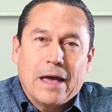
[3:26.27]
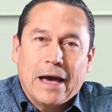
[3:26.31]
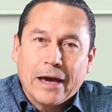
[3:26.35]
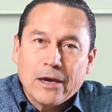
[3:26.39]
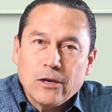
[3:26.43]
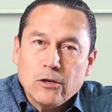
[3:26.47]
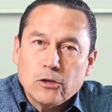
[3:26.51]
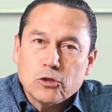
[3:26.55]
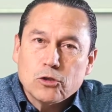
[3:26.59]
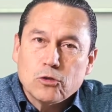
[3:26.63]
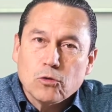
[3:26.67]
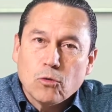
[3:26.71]

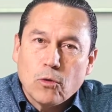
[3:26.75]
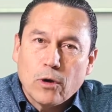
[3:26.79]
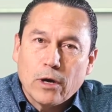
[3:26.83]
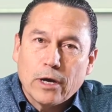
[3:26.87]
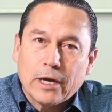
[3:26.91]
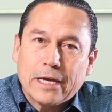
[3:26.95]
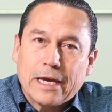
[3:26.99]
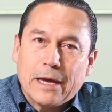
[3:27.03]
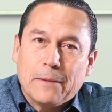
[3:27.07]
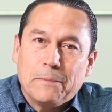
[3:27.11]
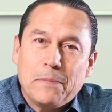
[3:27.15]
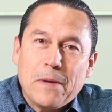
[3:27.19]
used to
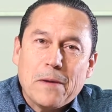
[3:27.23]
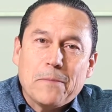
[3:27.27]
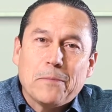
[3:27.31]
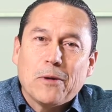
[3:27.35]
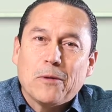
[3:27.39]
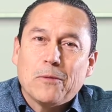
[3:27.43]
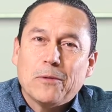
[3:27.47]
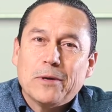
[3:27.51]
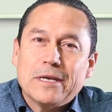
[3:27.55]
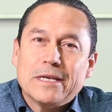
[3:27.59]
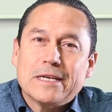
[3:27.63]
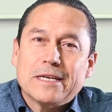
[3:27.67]
work, and
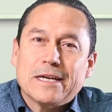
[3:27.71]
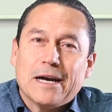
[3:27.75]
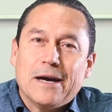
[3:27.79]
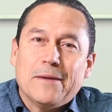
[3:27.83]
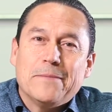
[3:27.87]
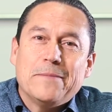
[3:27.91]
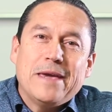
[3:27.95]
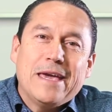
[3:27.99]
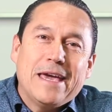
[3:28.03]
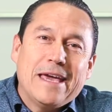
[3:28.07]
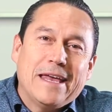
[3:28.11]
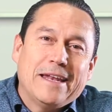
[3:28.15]
people would
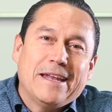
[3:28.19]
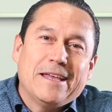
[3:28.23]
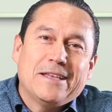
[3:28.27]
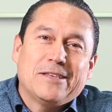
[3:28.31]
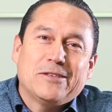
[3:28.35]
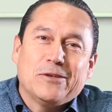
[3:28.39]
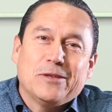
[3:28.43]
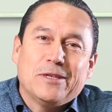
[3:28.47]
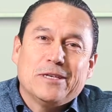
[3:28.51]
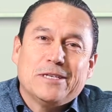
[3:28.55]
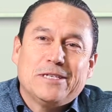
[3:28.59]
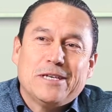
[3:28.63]
come
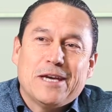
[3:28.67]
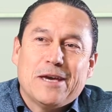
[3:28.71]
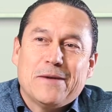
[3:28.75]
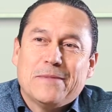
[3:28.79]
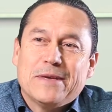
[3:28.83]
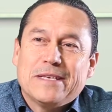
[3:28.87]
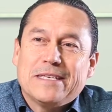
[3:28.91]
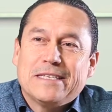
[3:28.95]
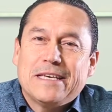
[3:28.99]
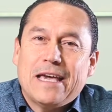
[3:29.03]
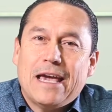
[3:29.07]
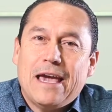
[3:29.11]
into the gym
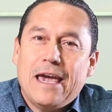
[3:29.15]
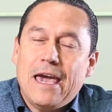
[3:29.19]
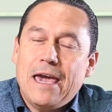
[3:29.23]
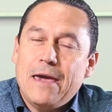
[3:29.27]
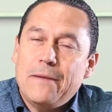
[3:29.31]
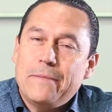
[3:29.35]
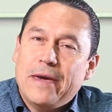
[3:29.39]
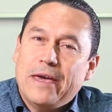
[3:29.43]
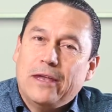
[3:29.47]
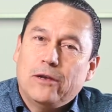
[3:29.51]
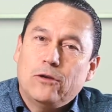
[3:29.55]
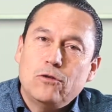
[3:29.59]
and say, hey
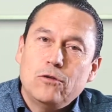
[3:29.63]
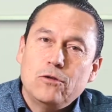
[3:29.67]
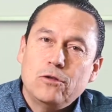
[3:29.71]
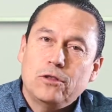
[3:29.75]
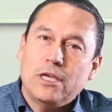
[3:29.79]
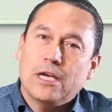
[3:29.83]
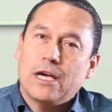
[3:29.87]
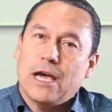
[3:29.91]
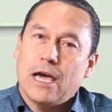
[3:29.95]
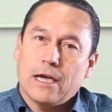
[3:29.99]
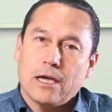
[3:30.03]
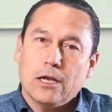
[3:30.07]
man, do you
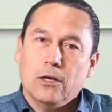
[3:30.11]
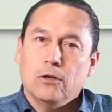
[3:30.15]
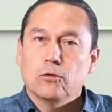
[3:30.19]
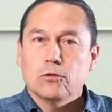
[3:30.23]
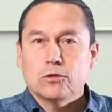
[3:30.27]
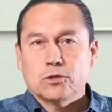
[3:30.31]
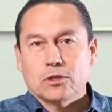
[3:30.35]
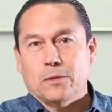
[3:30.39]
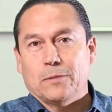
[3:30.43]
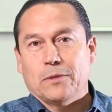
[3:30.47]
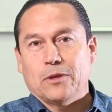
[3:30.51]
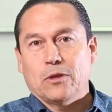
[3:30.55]
think I can
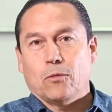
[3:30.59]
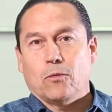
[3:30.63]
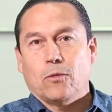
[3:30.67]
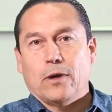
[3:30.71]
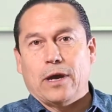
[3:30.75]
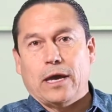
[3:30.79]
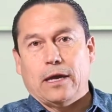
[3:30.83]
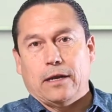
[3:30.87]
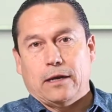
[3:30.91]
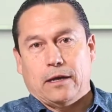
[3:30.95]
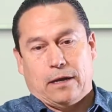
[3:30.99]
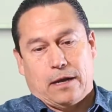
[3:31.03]
lose some of the
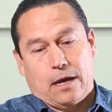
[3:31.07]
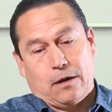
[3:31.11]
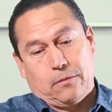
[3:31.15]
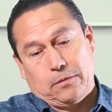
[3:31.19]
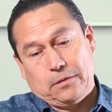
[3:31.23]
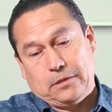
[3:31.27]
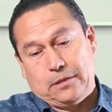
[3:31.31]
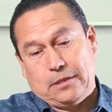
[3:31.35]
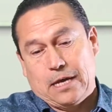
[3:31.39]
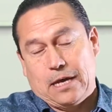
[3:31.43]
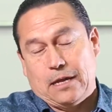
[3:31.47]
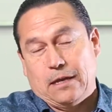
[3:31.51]
weight? And I
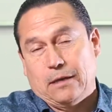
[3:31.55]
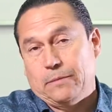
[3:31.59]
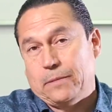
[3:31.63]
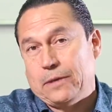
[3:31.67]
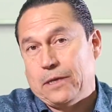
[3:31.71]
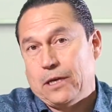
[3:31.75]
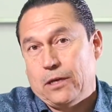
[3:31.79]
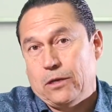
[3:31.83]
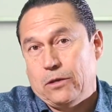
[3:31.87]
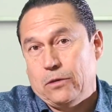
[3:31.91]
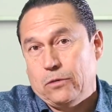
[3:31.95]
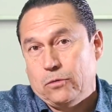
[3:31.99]
would tell them,
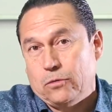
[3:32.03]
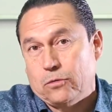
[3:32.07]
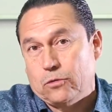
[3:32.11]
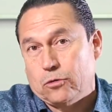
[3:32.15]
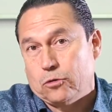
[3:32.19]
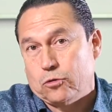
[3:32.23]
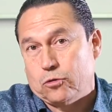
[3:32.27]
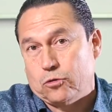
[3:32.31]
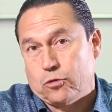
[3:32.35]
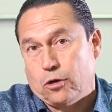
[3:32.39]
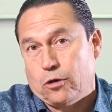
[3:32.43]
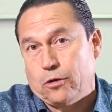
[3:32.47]
can you
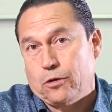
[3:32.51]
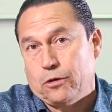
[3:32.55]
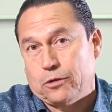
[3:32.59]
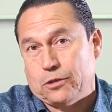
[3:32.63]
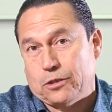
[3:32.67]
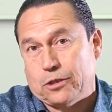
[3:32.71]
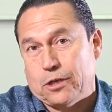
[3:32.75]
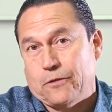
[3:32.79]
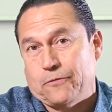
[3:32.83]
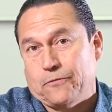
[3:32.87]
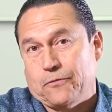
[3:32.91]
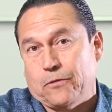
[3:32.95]
control
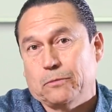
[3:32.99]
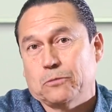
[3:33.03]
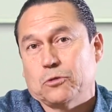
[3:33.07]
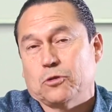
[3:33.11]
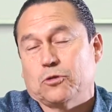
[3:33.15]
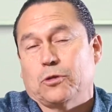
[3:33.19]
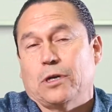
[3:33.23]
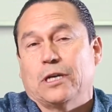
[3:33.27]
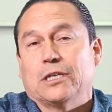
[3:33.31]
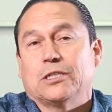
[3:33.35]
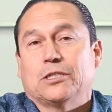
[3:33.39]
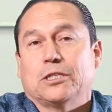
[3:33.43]
yourself from
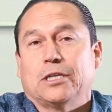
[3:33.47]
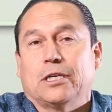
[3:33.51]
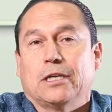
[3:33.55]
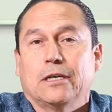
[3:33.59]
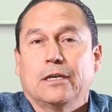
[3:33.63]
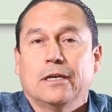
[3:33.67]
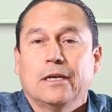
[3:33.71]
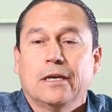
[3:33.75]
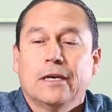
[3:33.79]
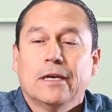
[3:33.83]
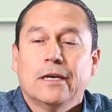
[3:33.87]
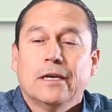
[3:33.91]

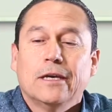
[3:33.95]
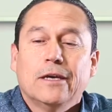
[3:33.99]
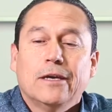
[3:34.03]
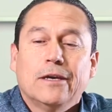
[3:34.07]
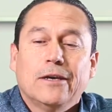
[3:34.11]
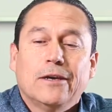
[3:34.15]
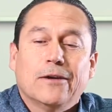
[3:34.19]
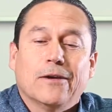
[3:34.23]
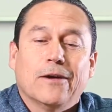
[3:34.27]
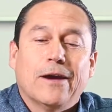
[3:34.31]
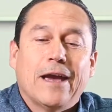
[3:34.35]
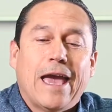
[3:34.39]
stretching
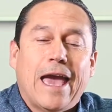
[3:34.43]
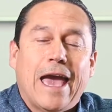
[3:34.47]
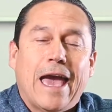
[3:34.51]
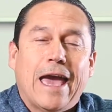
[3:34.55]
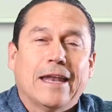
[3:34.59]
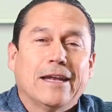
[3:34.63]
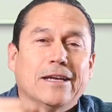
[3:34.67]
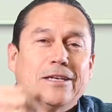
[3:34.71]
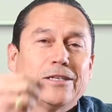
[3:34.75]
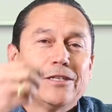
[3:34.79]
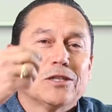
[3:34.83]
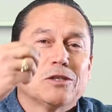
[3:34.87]
your
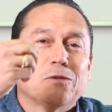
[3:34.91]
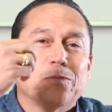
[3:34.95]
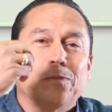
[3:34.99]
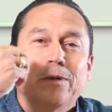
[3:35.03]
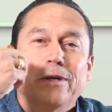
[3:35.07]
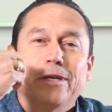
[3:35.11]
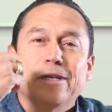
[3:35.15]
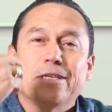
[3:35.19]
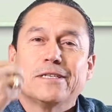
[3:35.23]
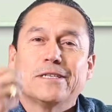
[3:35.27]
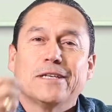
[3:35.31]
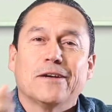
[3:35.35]
hand and just
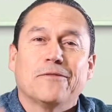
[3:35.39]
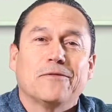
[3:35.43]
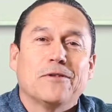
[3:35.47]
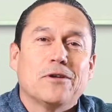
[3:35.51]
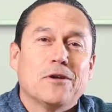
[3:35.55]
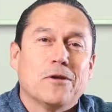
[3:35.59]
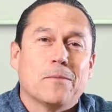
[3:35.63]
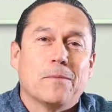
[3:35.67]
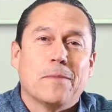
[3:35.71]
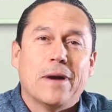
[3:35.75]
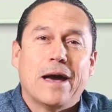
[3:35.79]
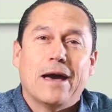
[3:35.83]
putting stuff in
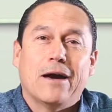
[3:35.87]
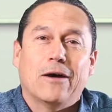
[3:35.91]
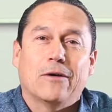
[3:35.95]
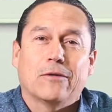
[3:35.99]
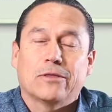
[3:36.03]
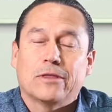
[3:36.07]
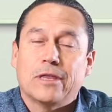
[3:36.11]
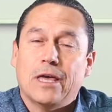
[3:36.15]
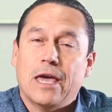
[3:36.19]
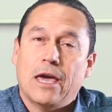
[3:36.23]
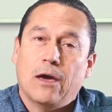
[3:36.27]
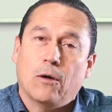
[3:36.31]
your
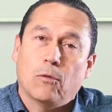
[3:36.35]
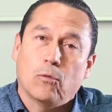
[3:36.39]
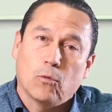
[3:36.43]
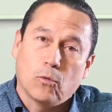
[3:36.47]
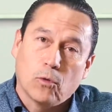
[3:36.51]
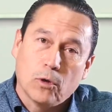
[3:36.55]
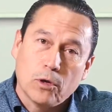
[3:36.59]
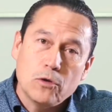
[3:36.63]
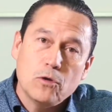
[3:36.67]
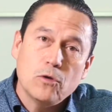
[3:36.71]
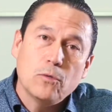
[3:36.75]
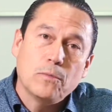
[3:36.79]
mouth? And
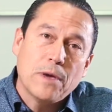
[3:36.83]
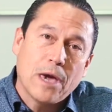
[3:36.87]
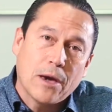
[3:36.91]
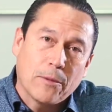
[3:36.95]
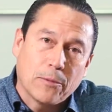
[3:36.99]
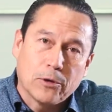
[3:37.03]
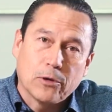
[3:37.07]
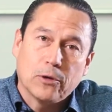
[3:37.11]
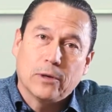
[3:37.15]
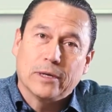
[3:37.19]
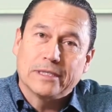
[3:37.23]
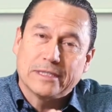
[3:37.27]
will you be
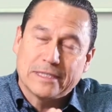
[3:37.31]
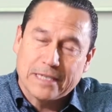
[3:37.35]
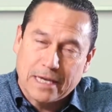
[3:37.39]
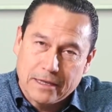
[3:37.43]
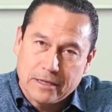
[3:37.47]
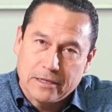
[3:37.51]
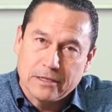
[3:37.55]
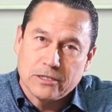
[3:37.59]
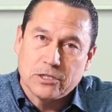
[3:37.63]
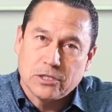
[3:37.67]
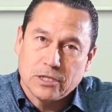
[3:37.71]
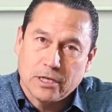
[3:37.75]
able to attend
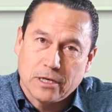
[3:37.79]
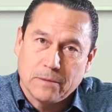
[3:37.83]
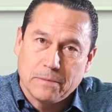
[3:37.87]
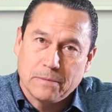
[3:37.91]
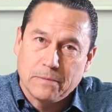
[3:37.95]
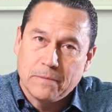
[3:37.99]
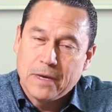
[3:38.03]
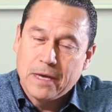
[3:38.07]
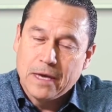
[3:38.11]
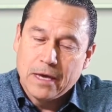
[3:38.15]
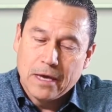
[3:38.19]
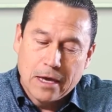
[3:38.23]
the
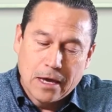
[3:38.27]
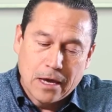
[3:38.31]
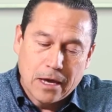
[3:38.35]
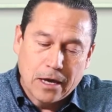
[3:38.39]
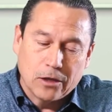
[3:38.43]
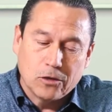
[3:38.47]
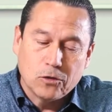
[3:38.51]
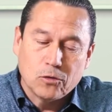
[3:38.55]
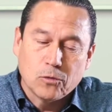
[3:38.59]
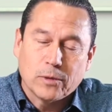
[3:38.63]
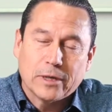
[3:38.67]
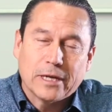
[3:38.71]
gym
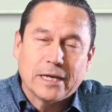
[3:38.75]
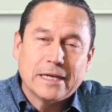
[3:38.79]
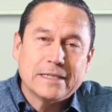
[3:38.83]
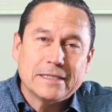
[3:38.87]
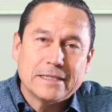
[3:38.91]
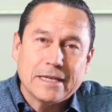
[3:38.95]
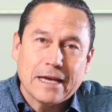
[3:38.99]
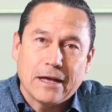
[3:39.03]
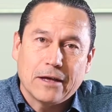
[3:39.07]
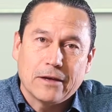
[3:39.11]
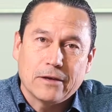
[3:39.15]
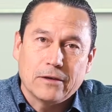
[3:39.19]
and do what I
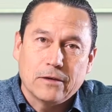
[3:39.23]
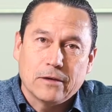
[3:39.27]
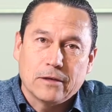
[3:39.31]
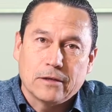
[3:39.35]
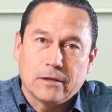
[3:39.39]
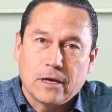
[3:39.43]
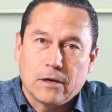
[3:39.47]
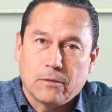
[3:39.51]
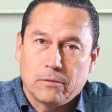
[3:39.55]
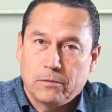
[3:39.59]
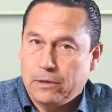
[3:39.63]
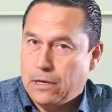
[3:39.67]
tell you?
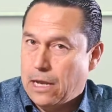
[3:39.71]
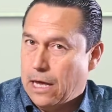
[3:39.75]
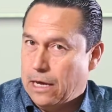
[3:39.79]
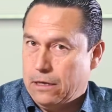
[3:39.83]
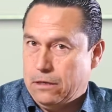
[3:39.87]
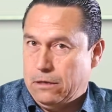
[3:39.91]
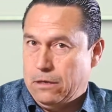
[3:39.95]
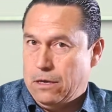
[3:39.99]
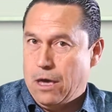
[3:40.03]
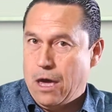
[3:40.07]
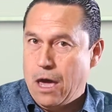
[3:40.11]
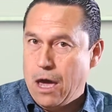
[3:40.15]
And they would
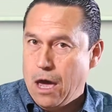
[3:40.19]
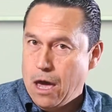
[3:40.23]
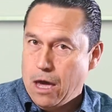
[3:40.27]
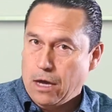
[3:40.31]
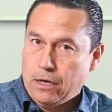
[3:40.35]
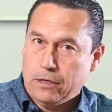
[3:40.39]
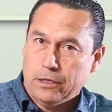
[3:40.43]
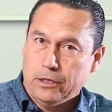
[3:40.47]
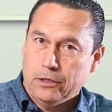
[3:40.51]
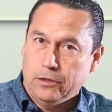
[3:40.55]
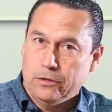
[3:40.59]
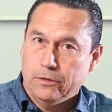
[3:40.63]
like, yeah, I
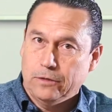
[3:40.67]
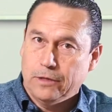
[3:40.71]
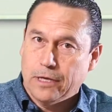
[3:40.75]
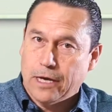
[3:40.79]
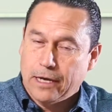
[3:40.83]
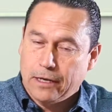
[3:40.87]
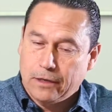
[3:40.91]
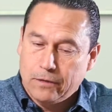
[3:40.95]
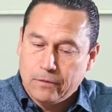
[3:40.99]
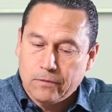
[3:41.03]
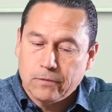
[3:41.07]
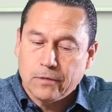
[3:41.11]
can do
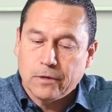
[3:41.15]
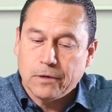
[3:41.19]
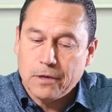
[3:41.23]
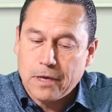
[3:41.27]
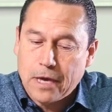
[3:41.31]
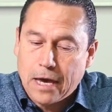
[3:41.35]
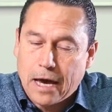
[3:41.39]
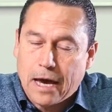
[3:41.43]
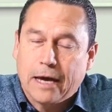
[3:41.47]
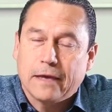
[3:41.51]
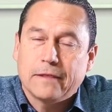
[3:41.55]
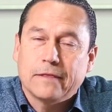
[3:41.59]
that. Well,
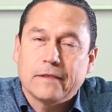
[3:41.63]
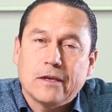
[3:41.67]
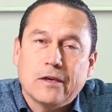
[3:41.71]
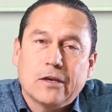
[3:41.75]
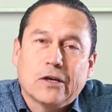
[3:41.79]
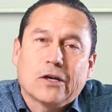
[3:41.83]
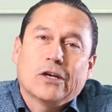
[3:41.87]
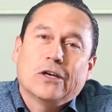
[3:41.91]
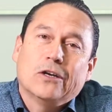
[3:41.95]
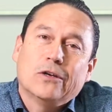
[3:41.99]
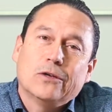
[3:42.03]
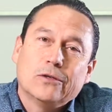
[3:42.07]
yeah, I think
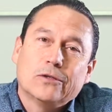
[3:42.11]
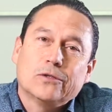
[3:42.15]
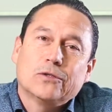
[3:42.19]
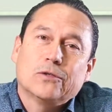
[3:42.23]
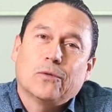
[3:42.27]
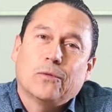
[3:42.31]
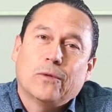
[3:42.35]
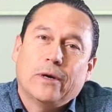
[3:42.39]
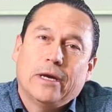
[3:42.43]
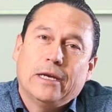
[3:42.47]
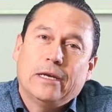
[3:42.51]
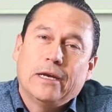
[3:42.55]
you're going to lose the
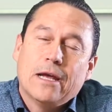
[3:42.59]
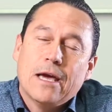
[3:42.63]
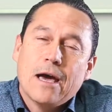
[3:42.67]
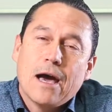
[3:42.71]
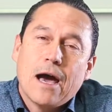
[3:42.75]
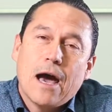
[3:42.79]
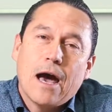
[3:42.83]
weight.